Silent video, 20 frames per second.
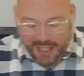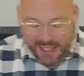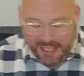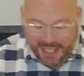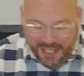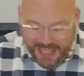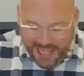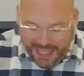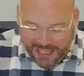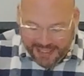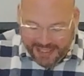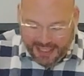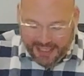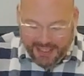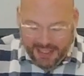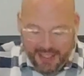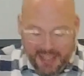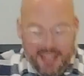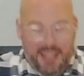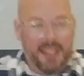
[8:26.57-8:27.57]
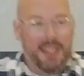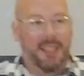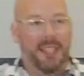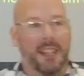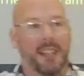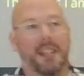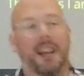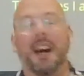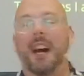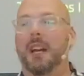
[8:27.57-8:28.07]
connected
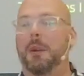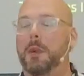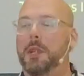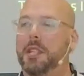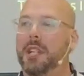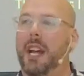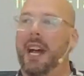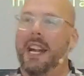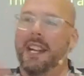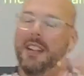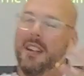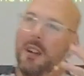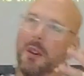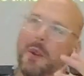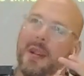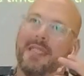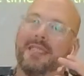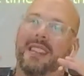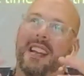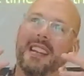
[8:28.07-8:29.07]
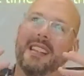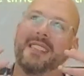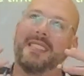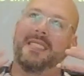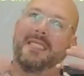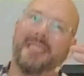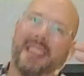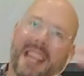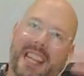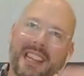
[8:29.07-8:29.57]
to God, which I know as I
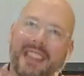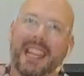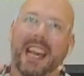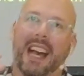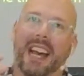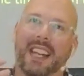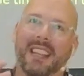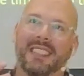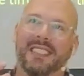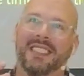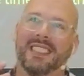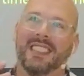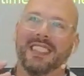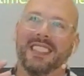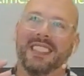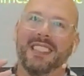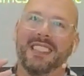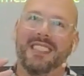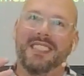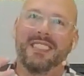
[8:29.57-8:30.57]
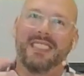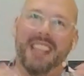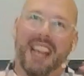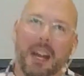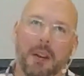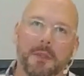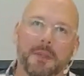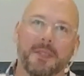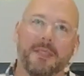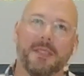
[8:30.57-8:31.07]
say that
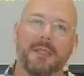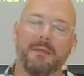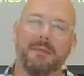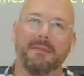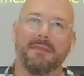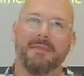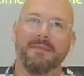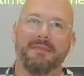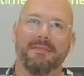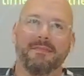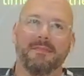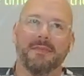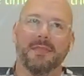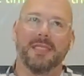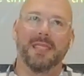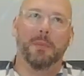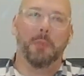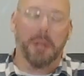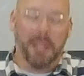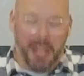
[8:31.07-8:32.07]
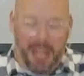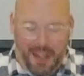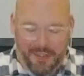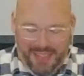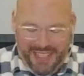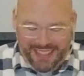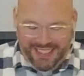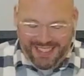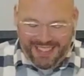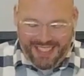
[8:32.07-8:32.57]
sounds somewhat
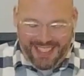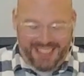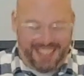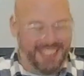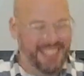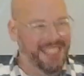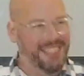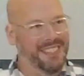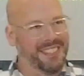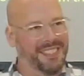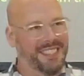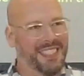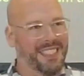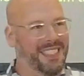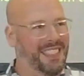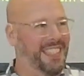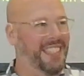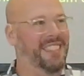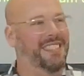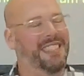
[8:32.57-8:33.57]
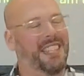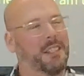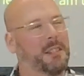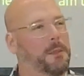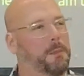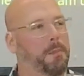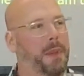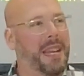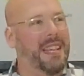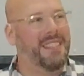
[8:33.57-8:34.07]
obvious, doesn't it?
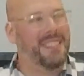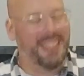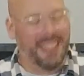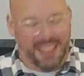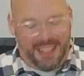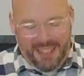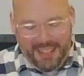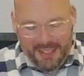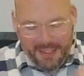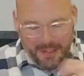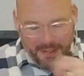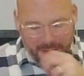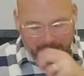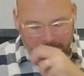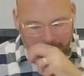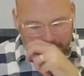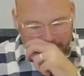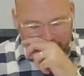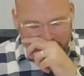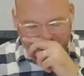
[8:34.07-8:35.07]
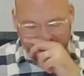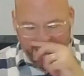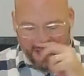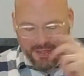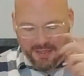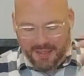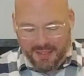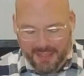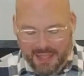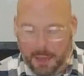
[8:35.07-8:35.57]
Sounds basic.
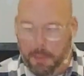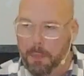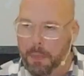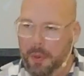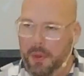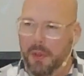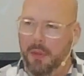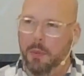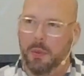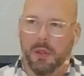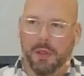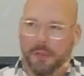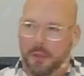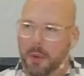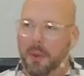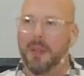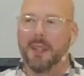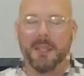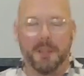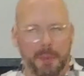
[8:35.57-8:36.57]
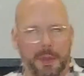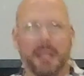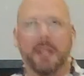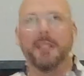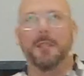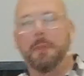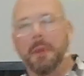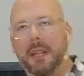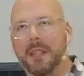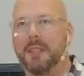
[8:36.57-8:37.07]
Sounds simple. Well, of course, when you
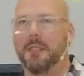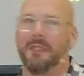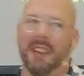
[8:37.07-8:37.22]
experience